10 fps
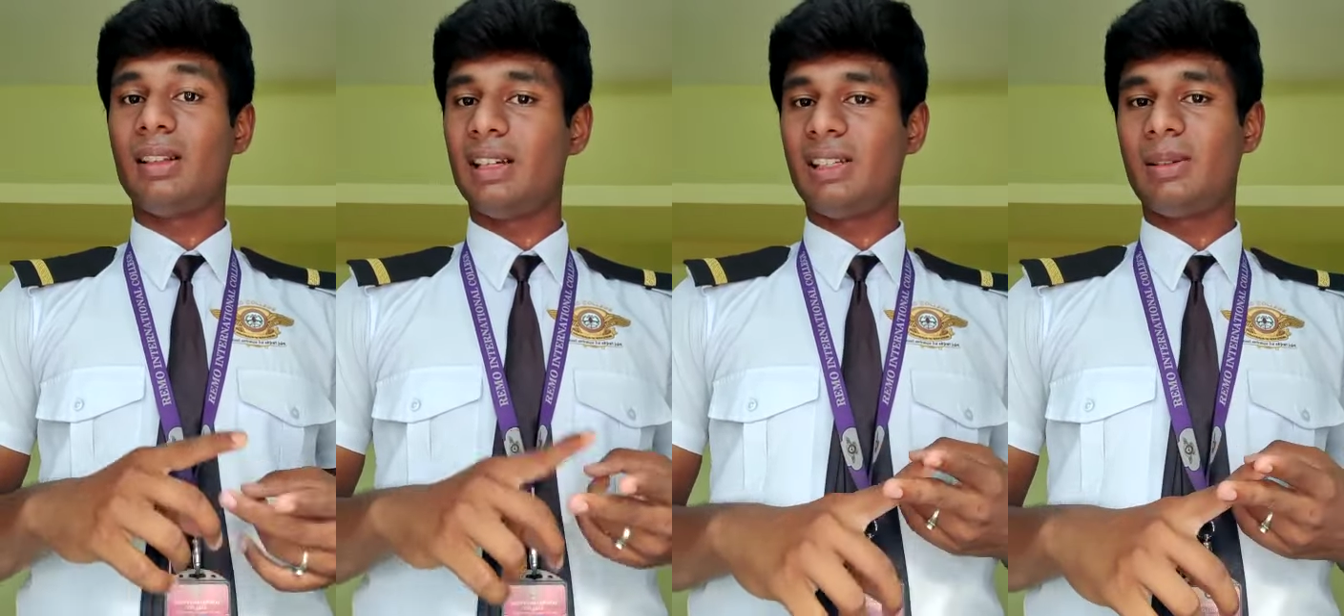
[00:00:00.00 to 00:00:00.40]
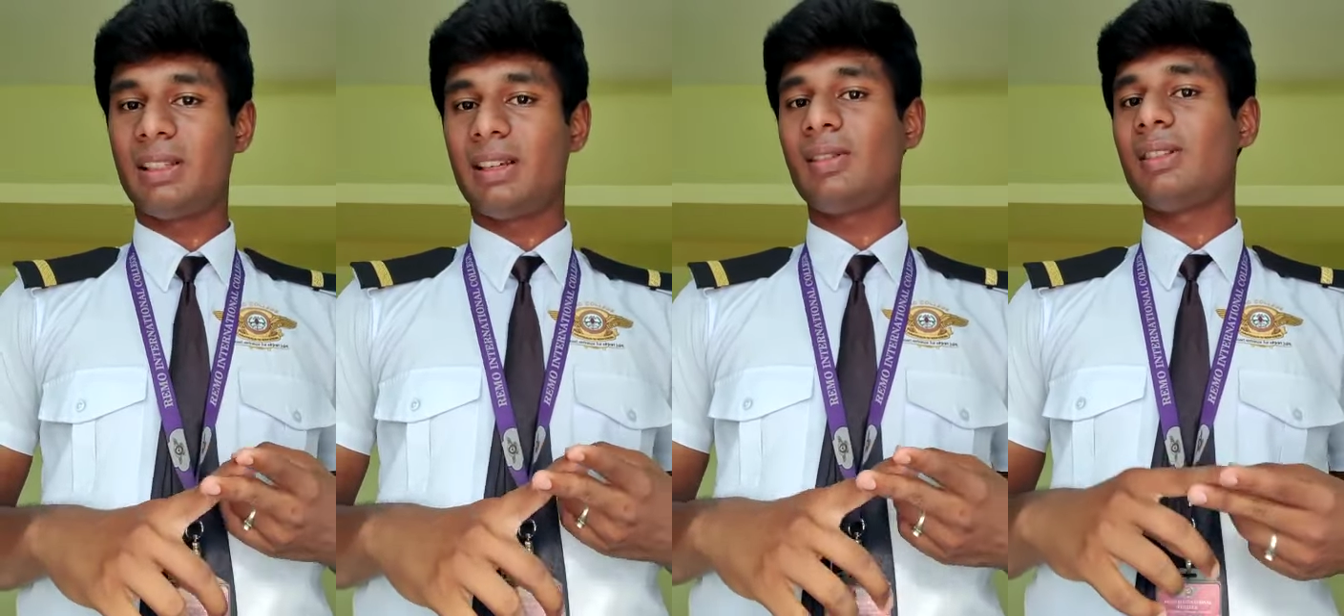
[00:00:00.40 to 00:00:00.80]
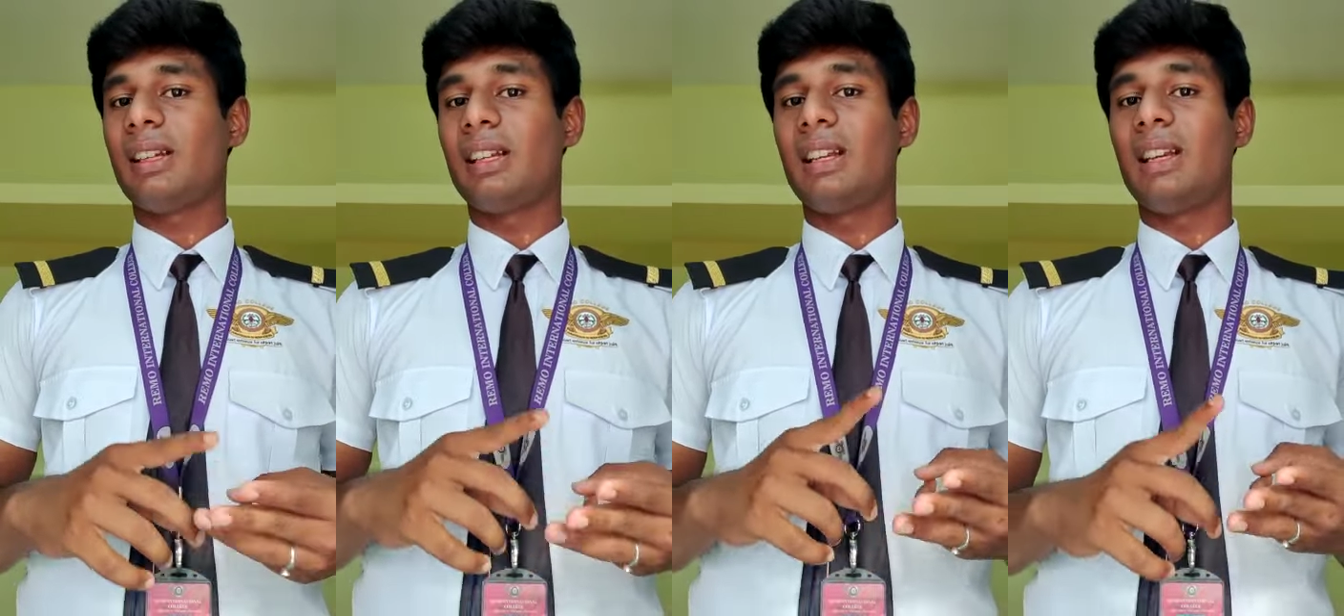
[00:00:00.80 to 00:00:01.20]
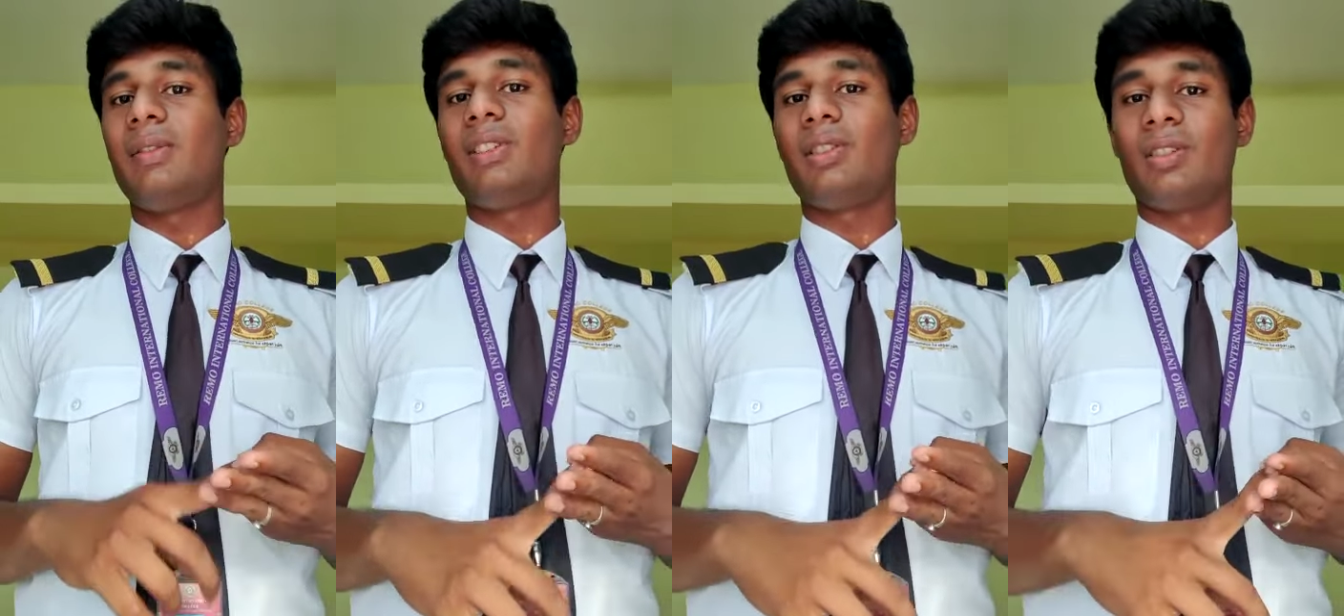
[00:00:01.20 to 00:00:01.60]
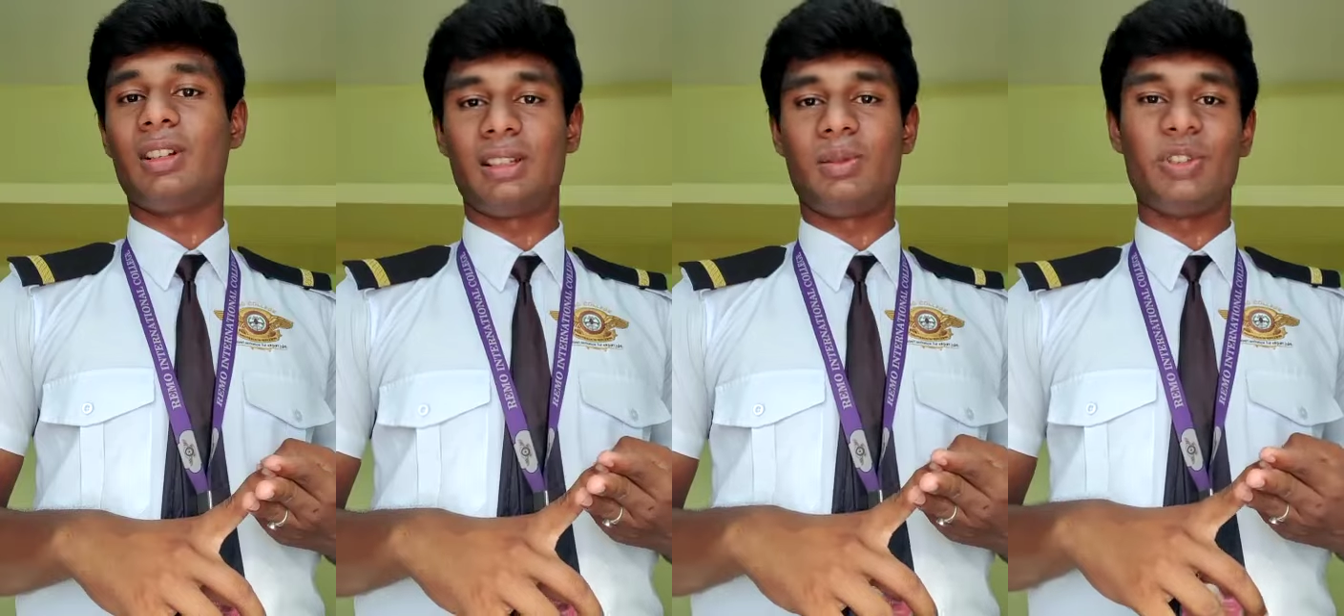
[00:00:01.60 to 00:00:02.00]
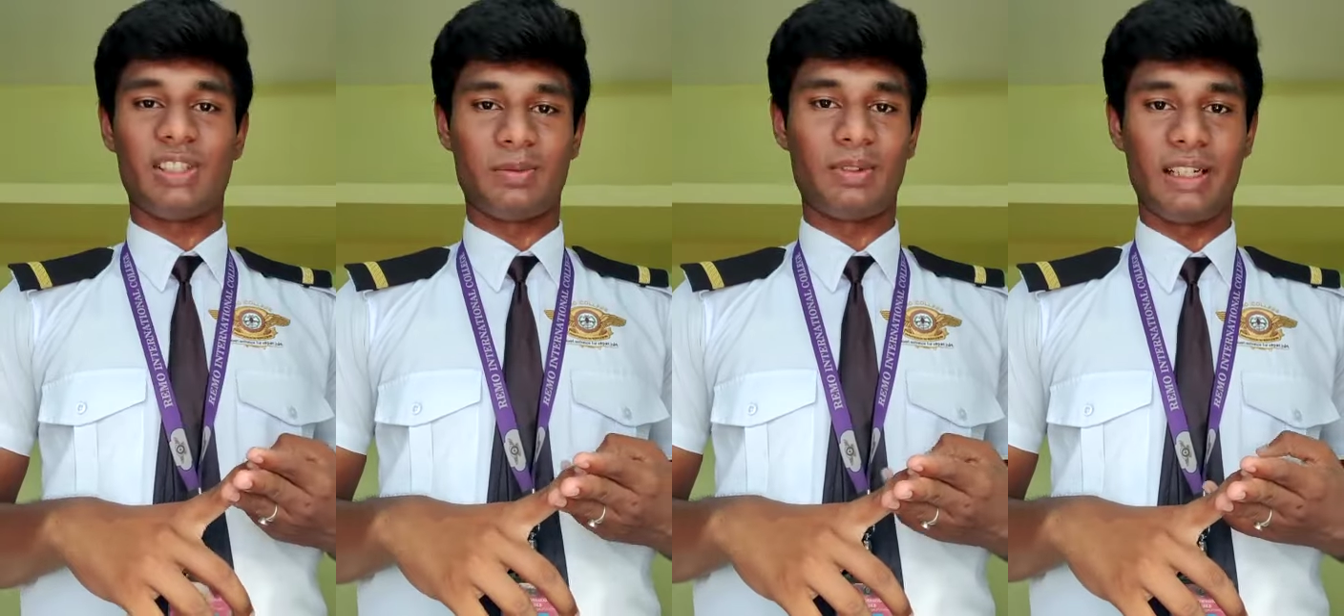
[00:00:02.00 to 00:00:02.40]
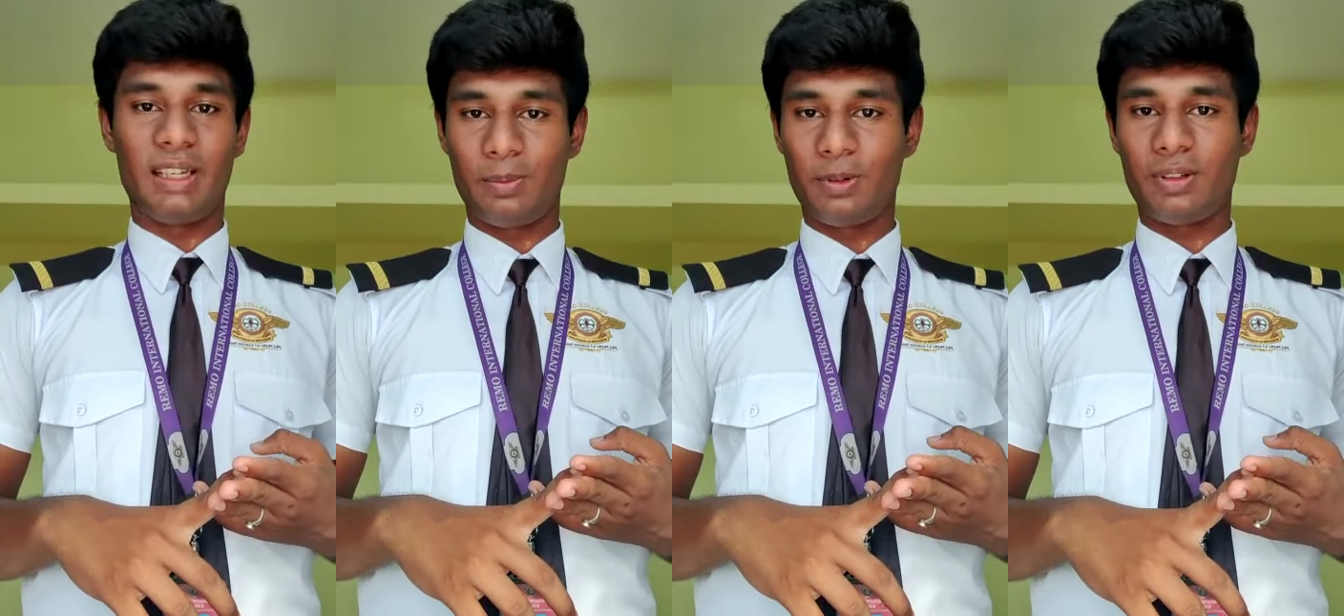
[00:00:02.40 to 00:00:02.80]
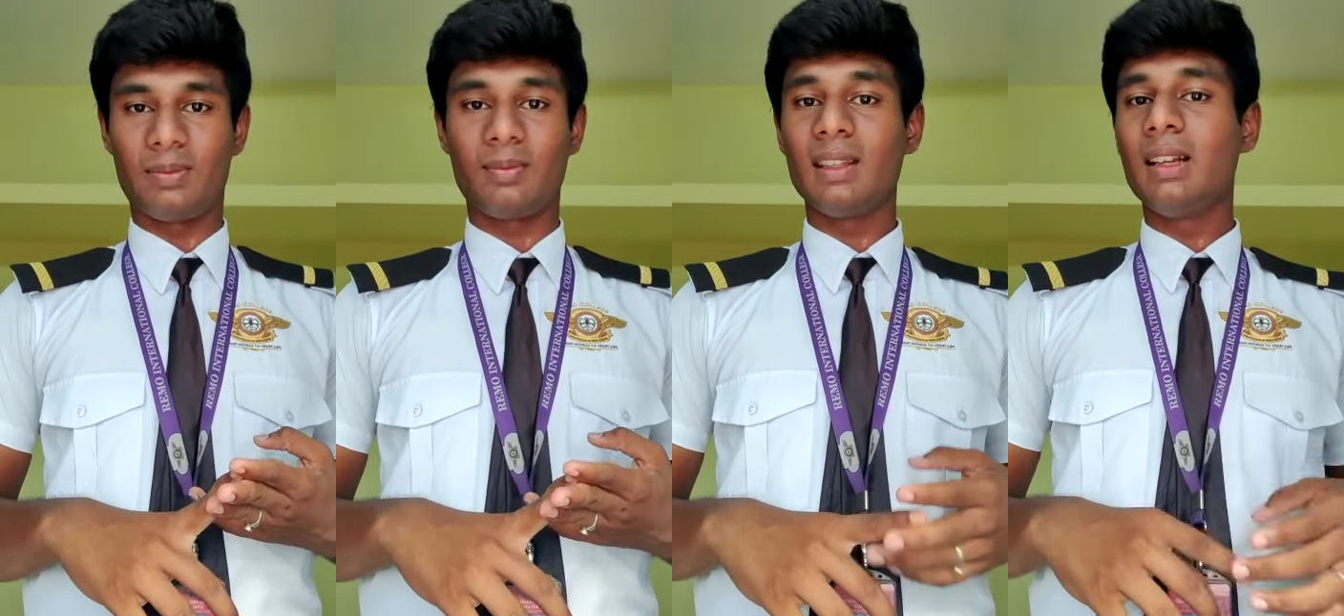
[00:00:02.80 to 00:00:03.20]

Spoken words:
leadership skills, and aviation knowledge, which is very important.